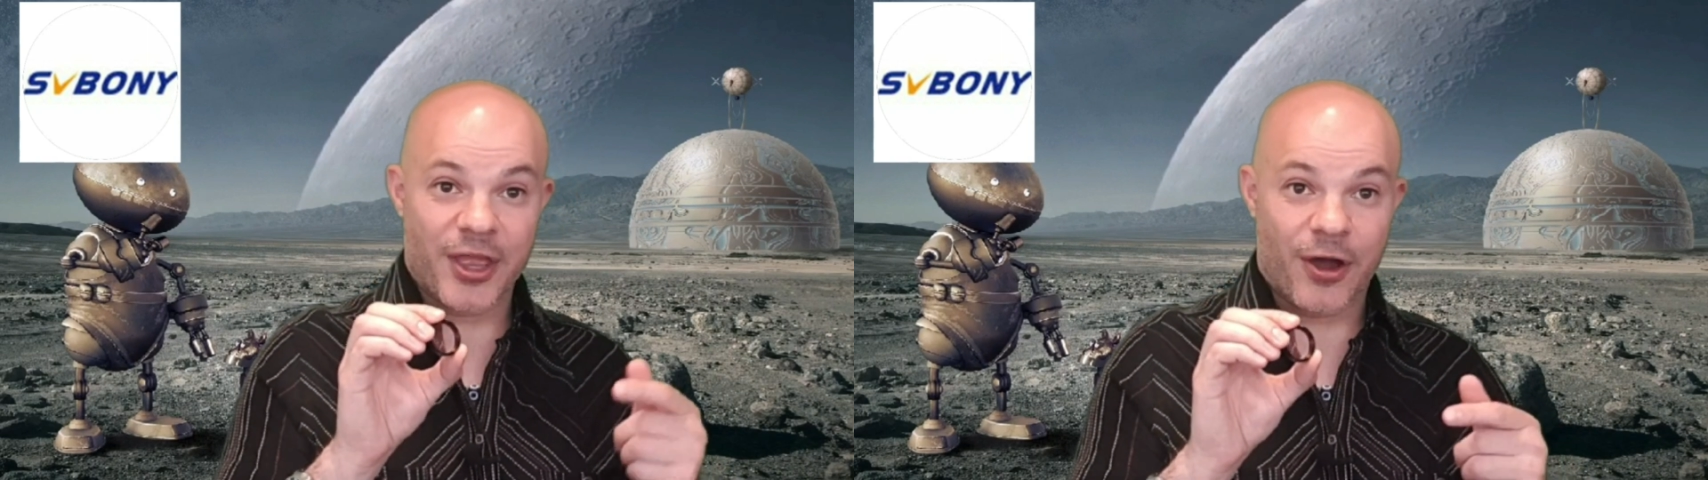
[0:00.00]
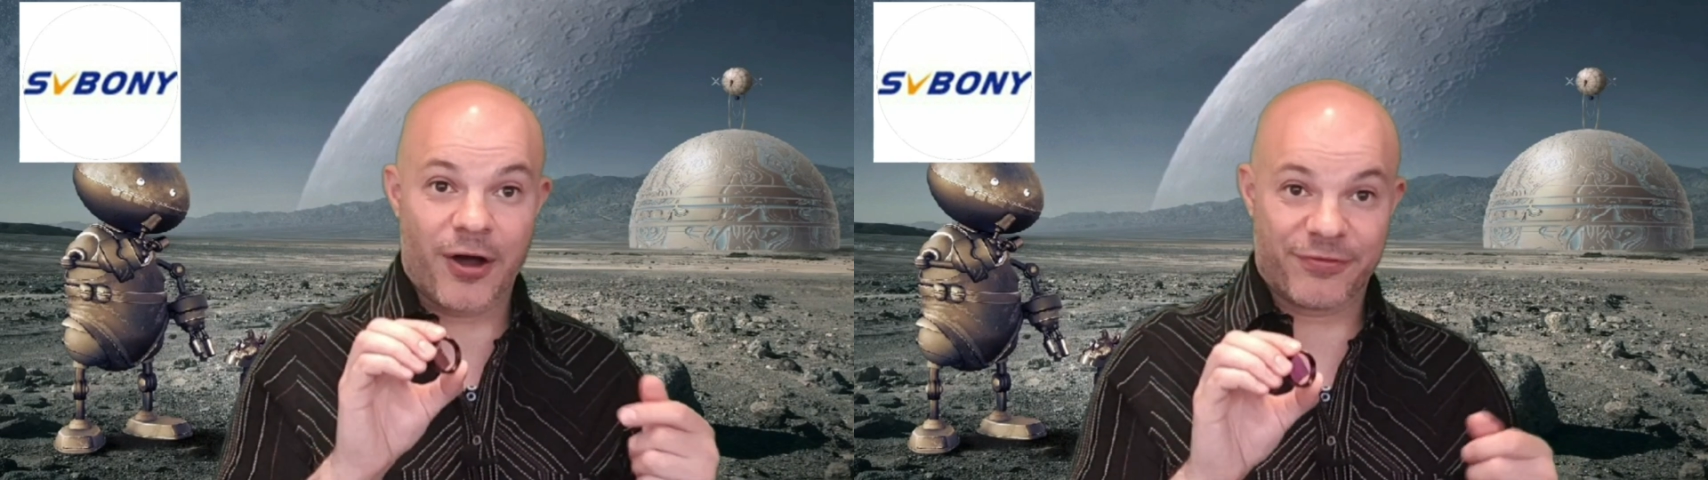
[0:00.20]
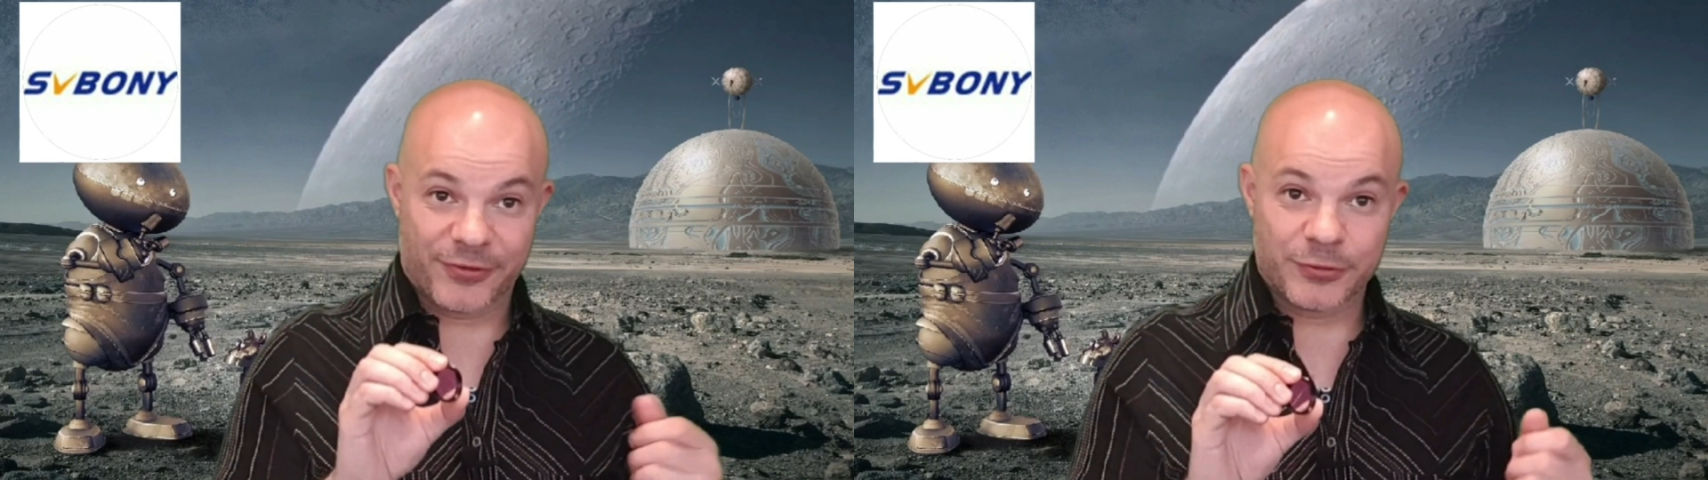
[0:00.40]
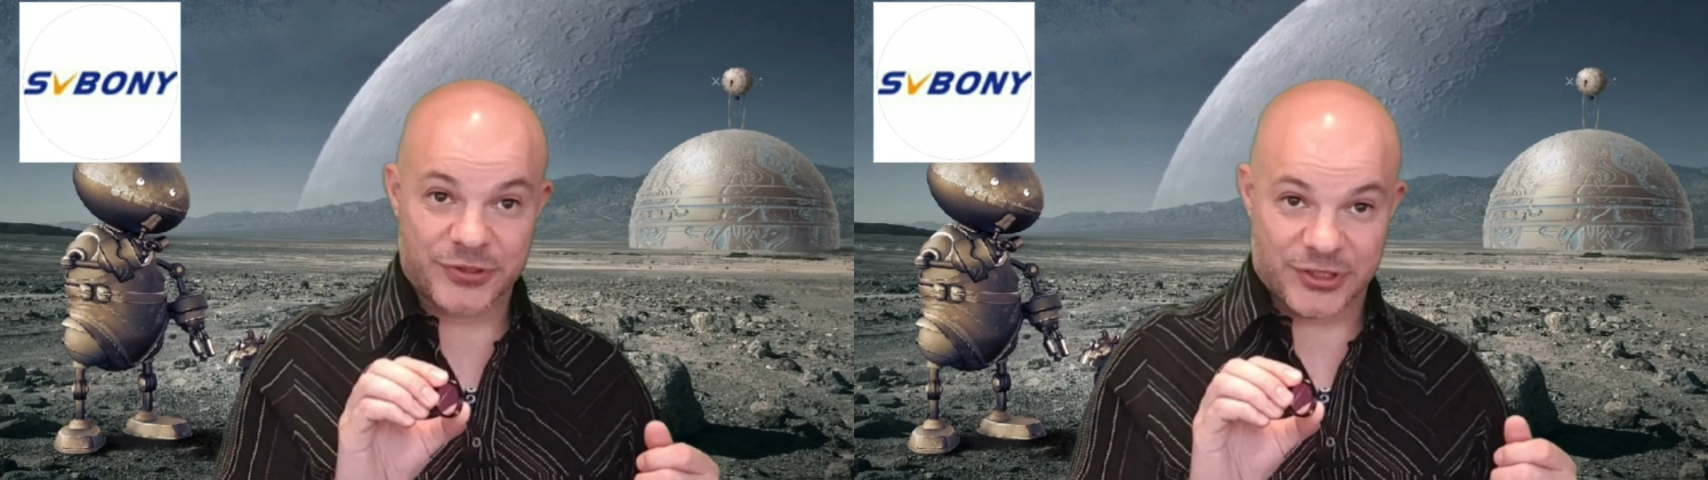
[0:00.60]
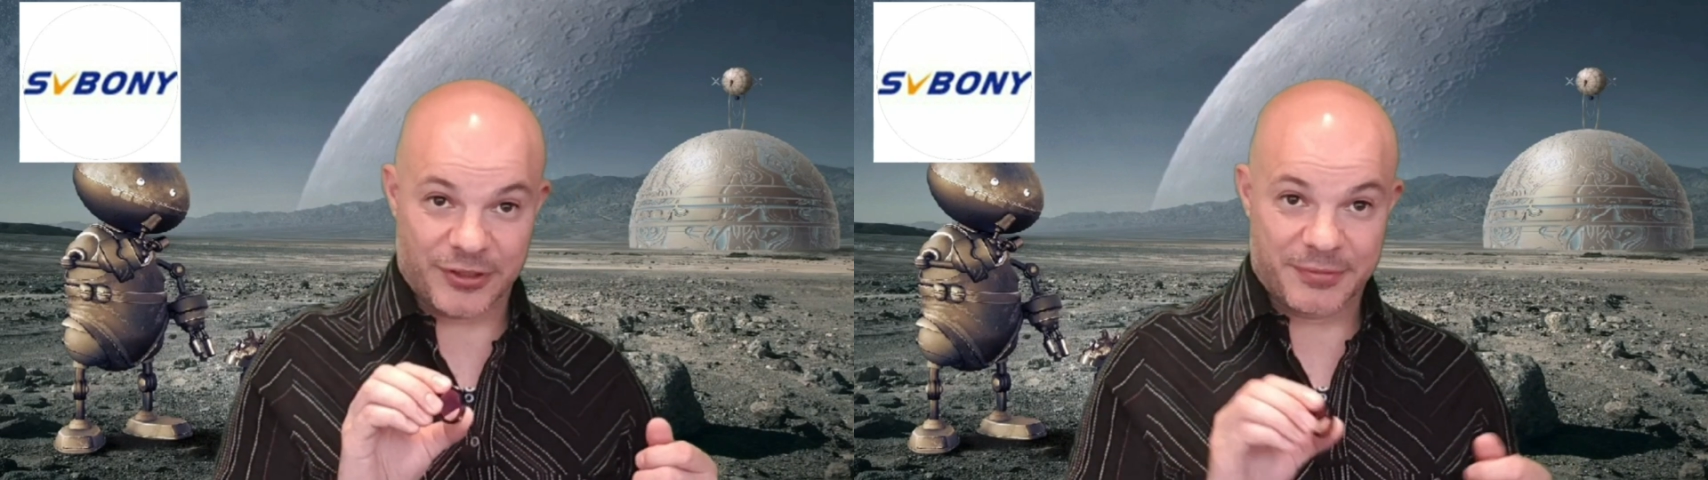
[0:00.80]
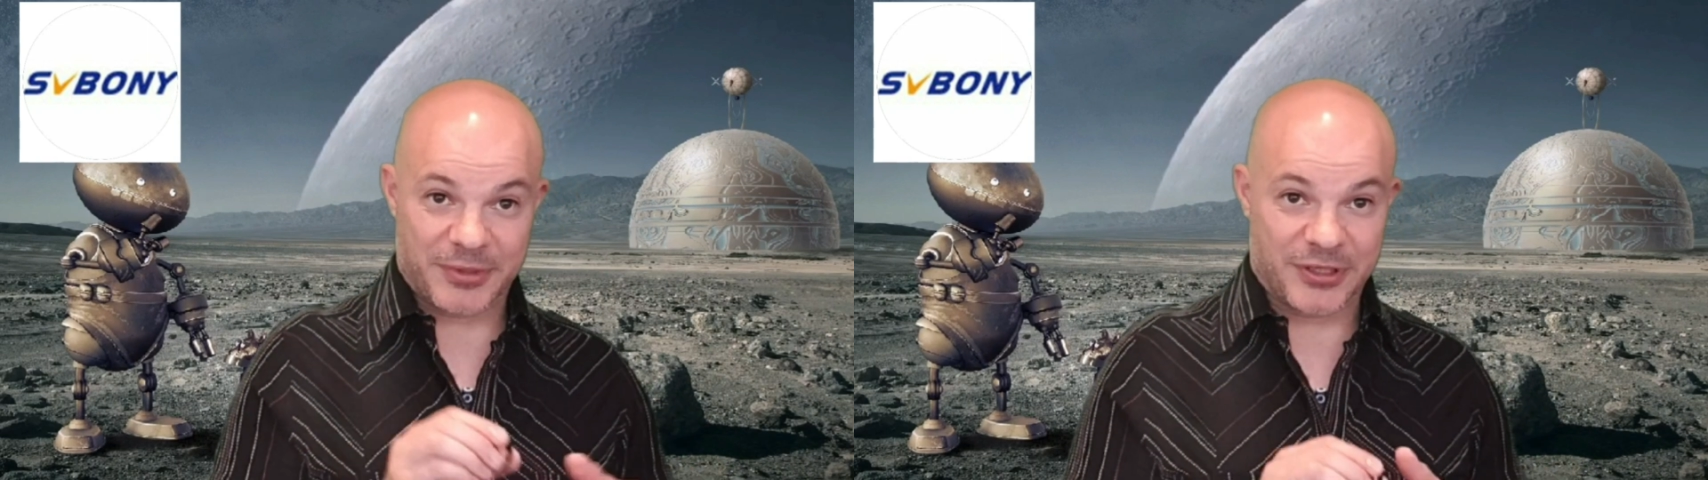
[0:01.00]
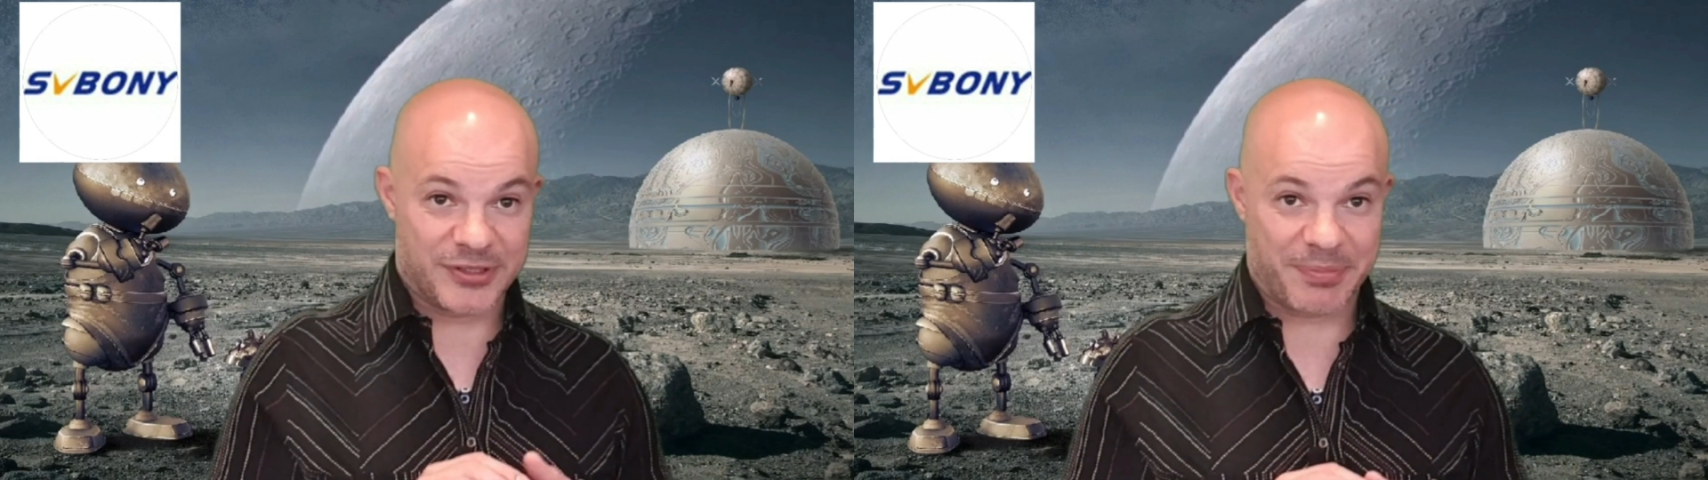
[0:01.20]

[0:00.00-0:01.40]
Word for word: IR filter